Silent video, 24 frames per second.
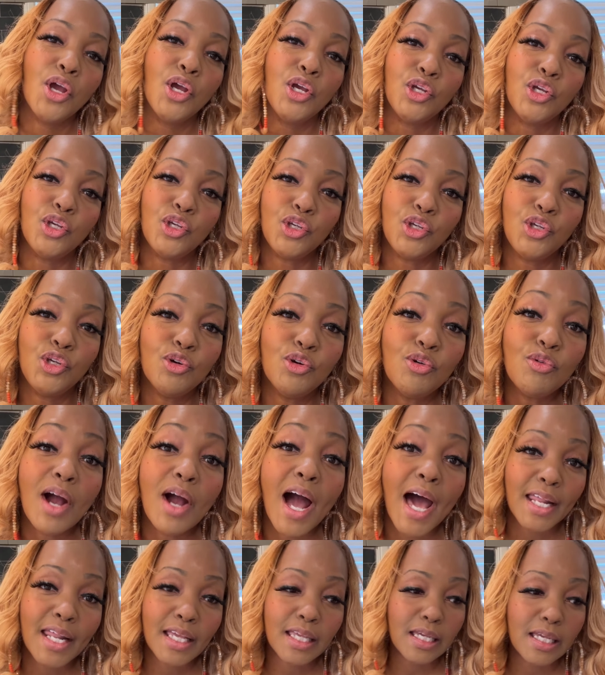You
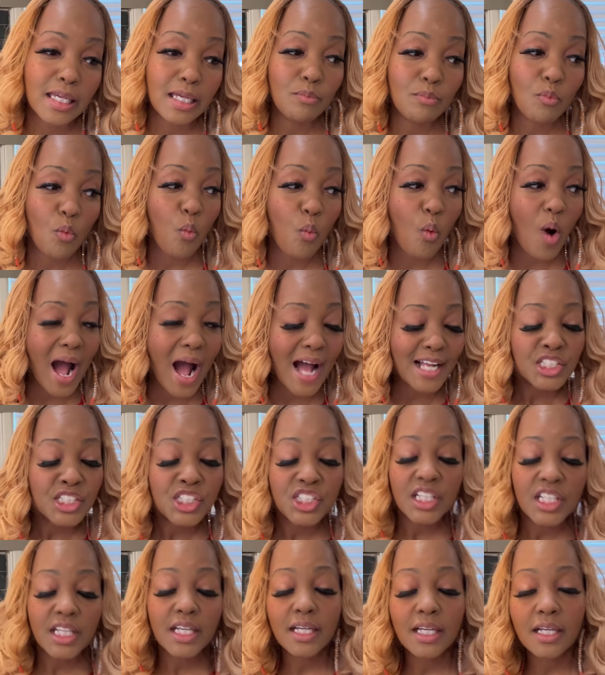gotta keep
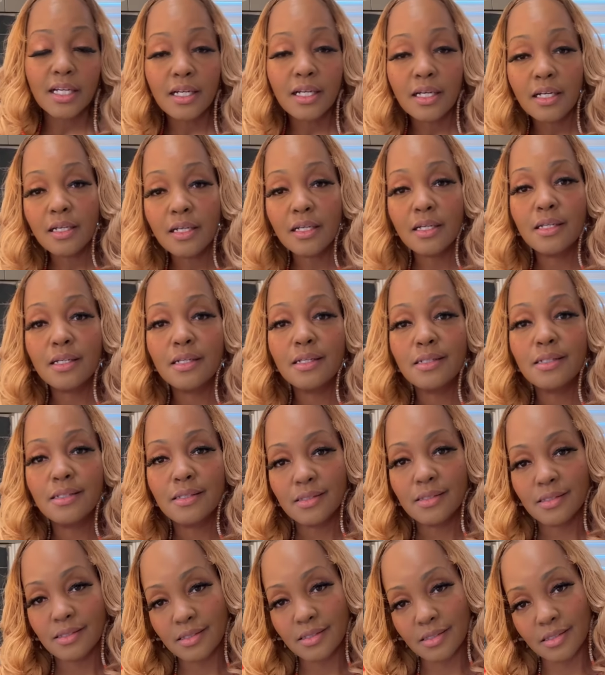watching
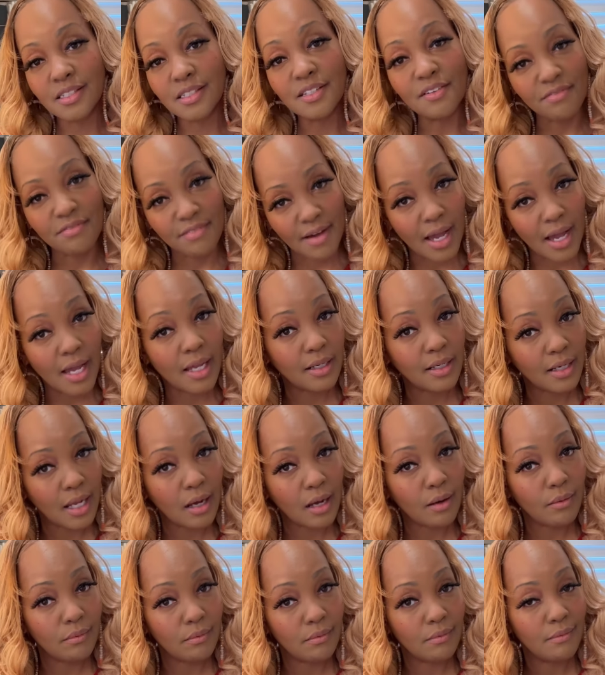to find
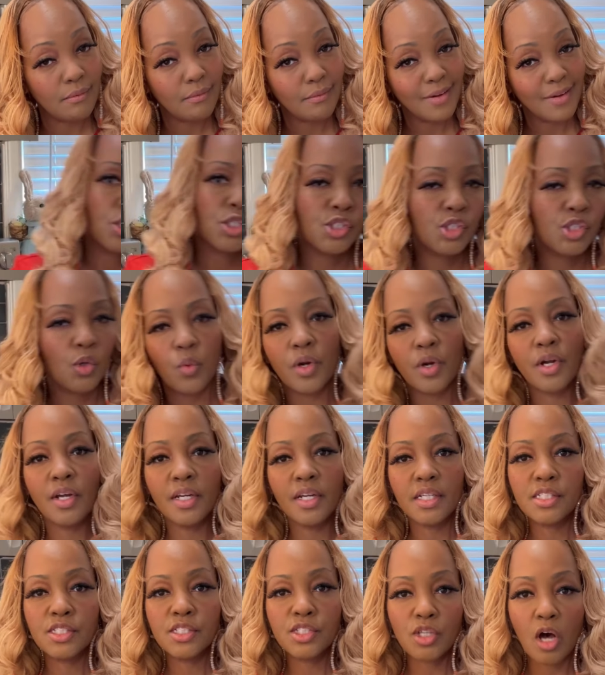out. So we're
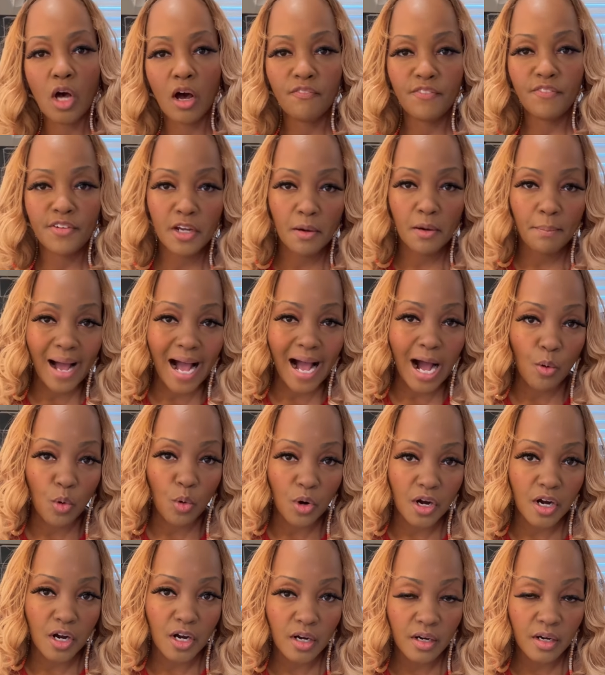gonna soften up
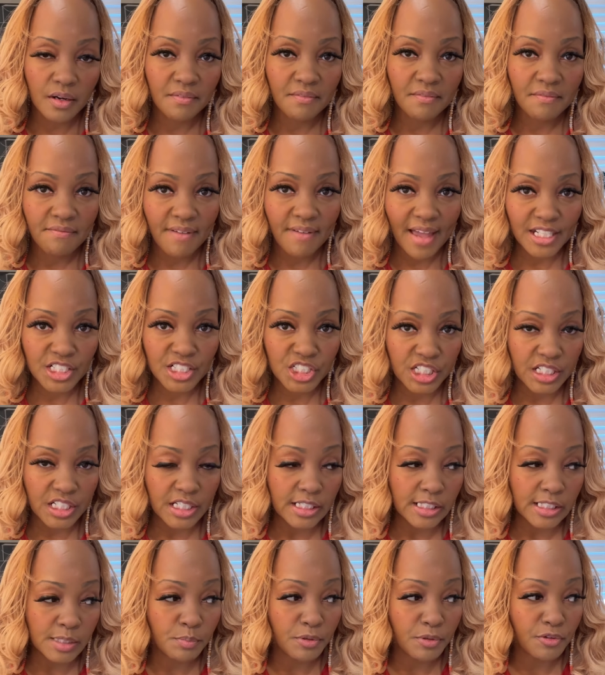our
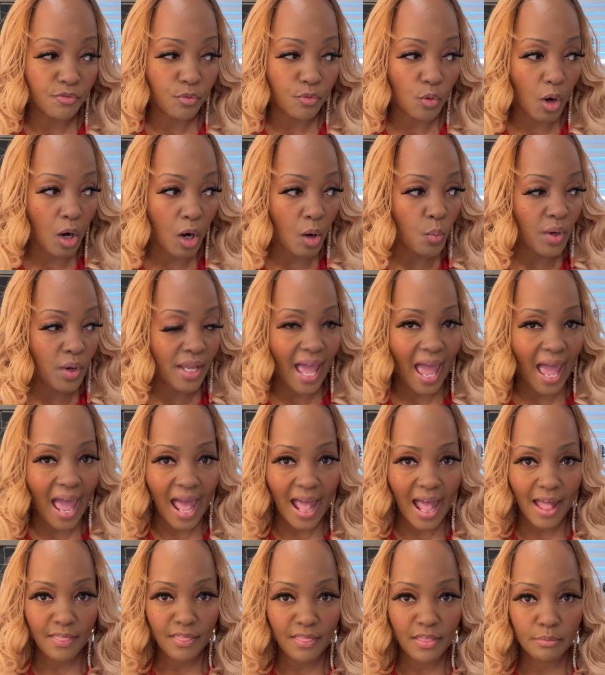veggies before we
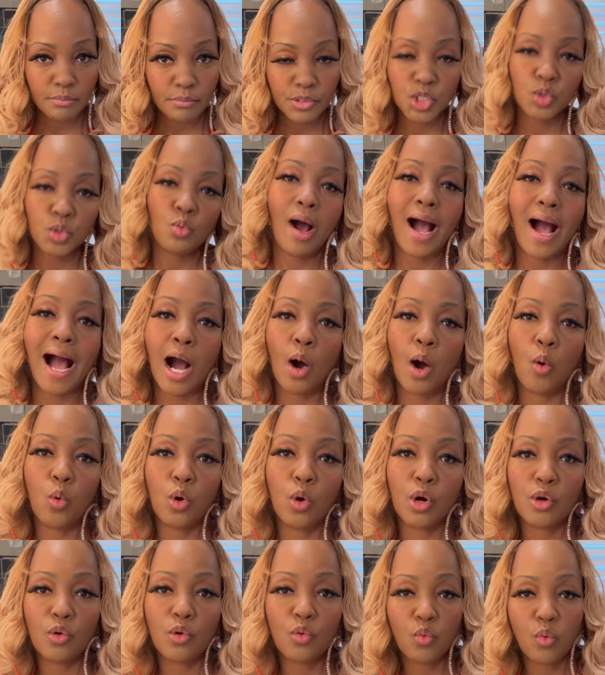add them to
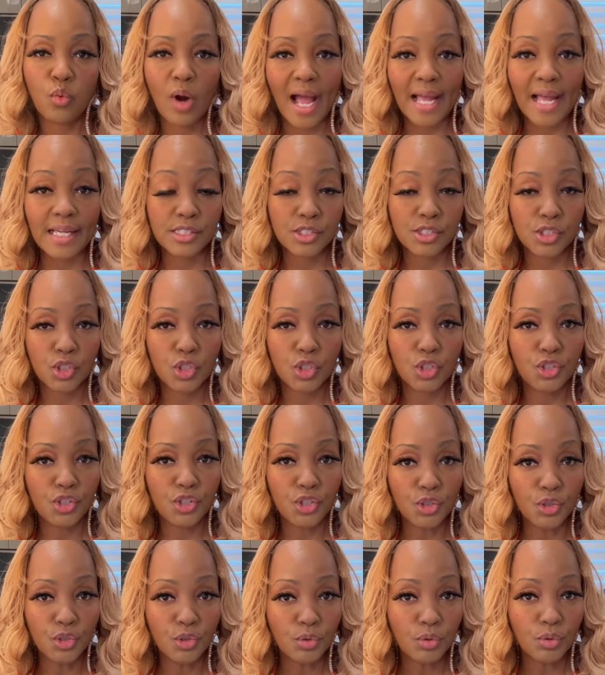our rice.
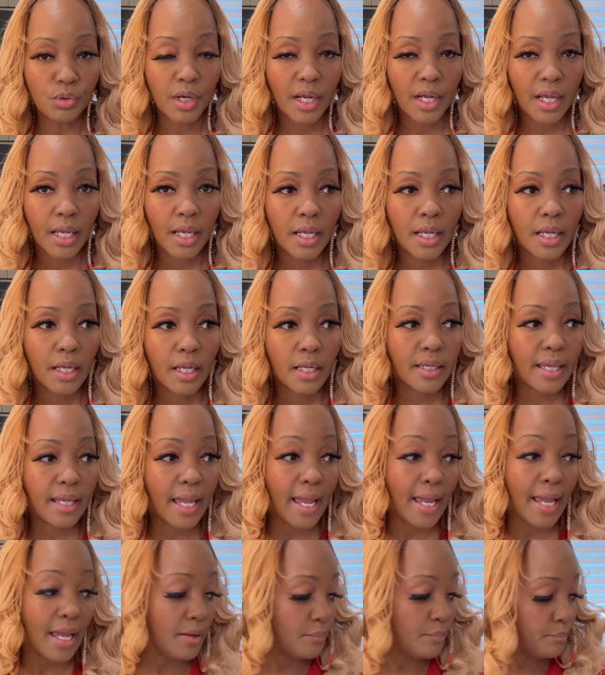You
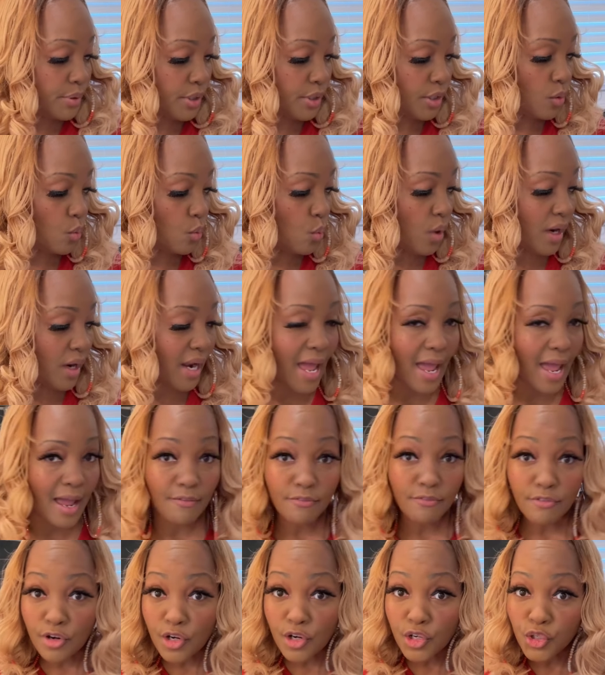can put
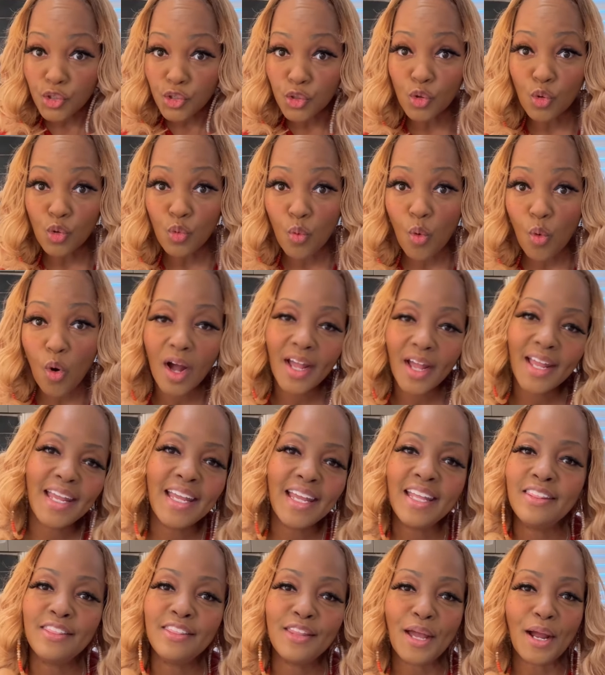whatever you want
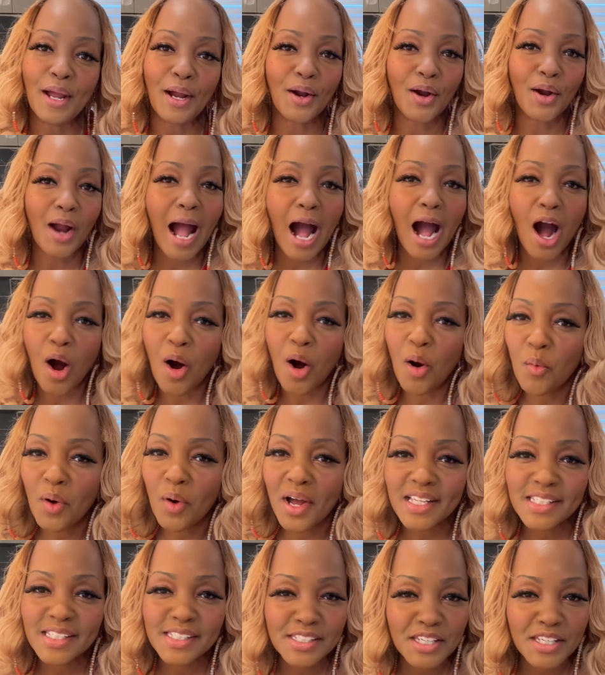in there. I
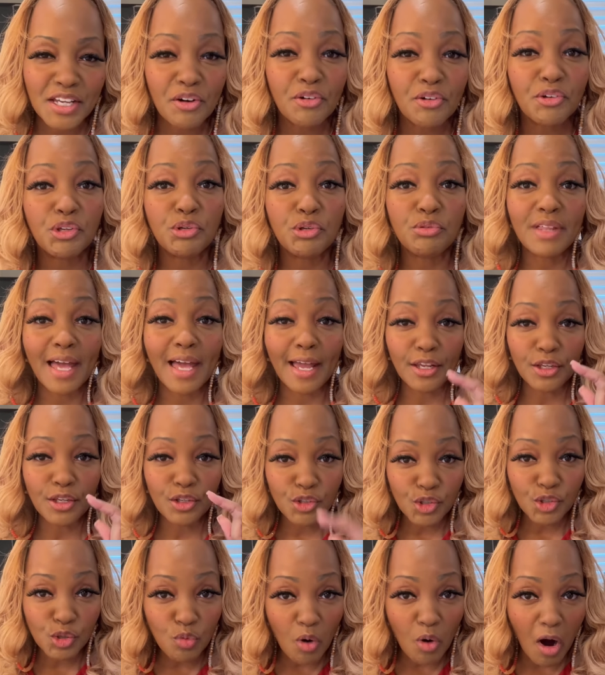always tell you that
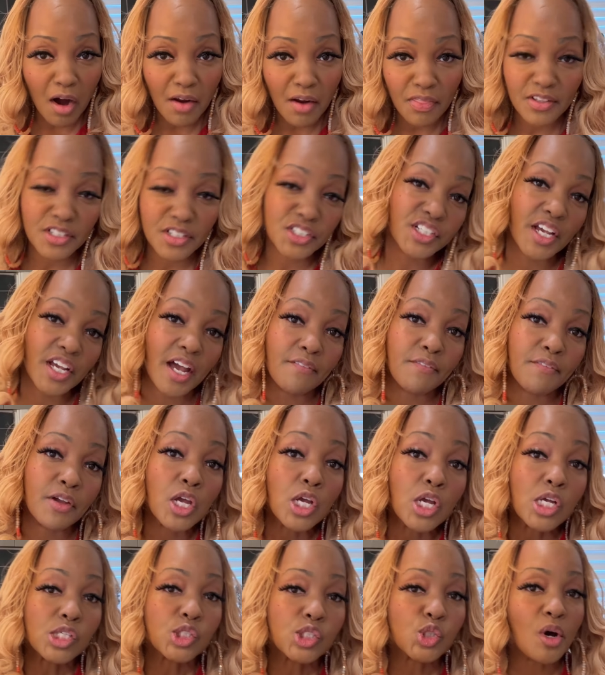you are the chef.
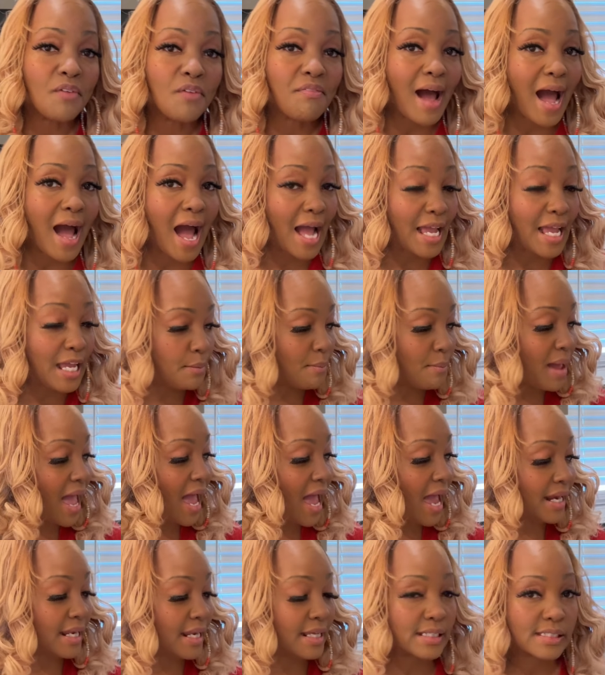So if I am
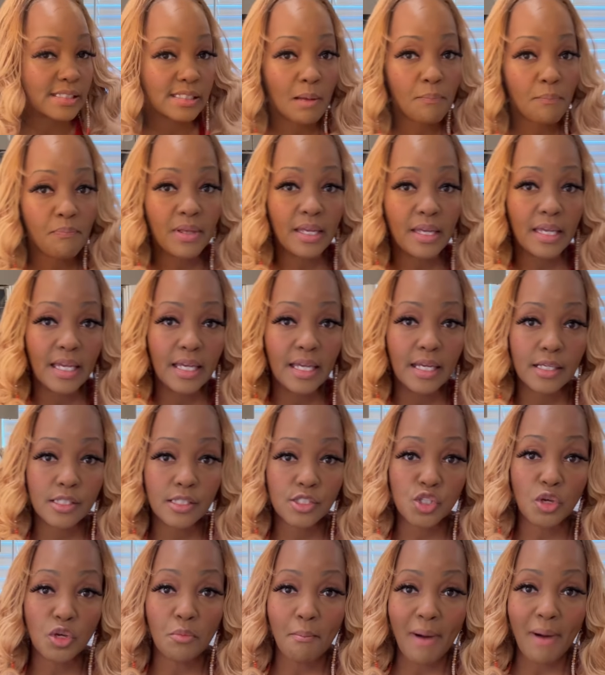adding something
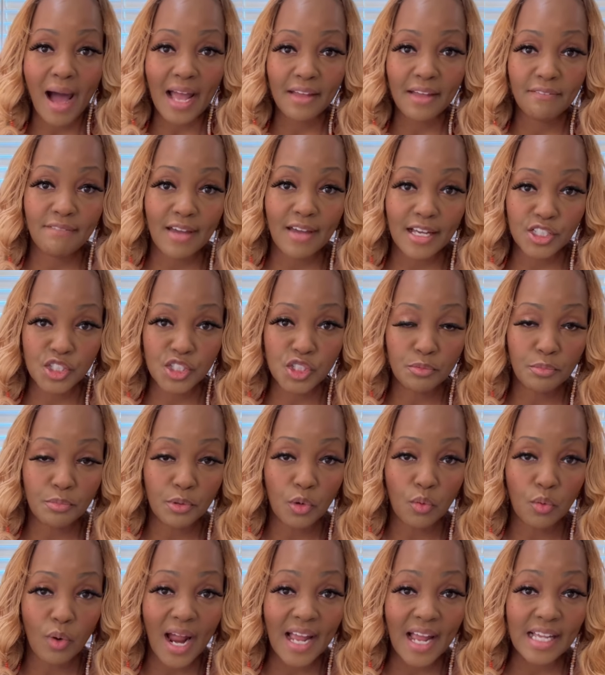into my
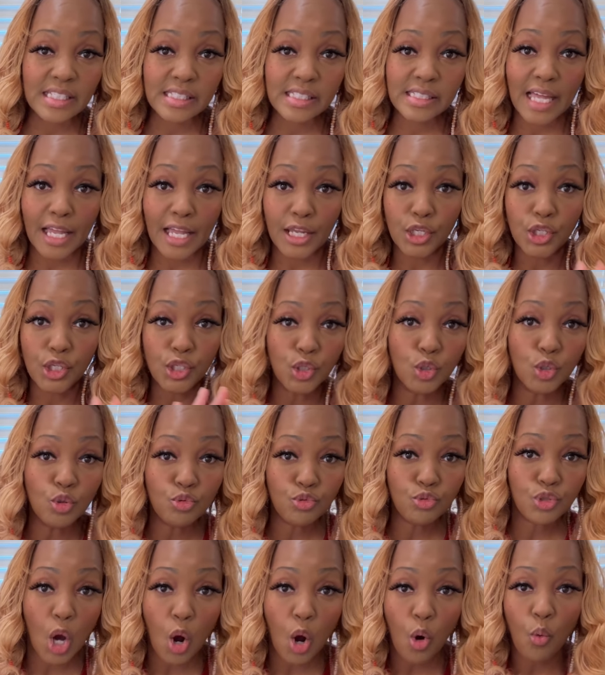vegetable rice that you
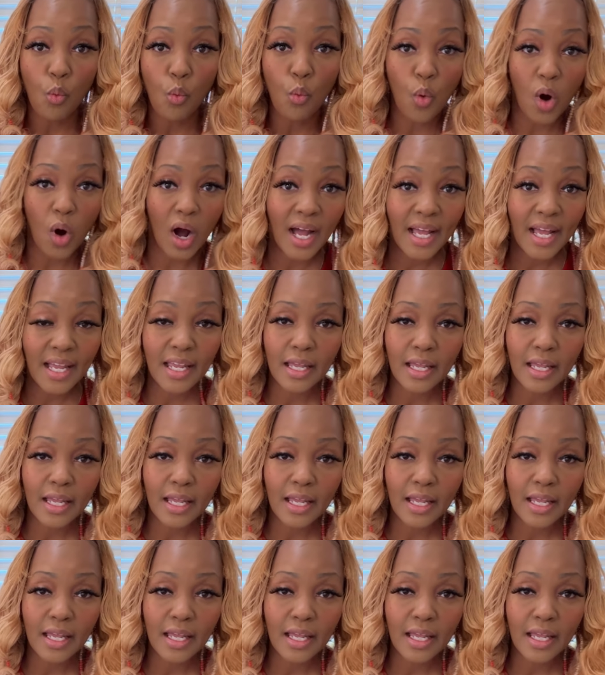don't want,